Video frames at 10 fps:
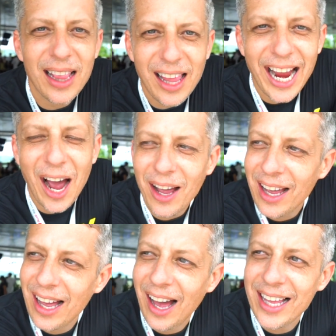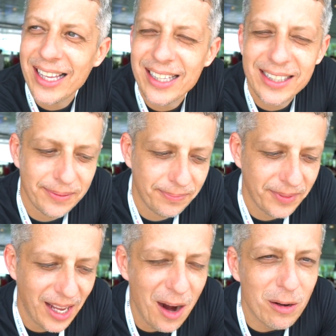Like,
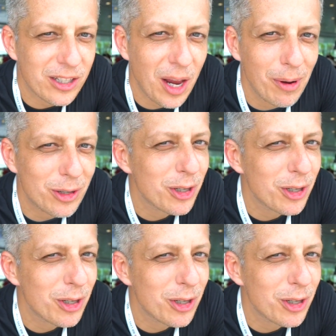I got so much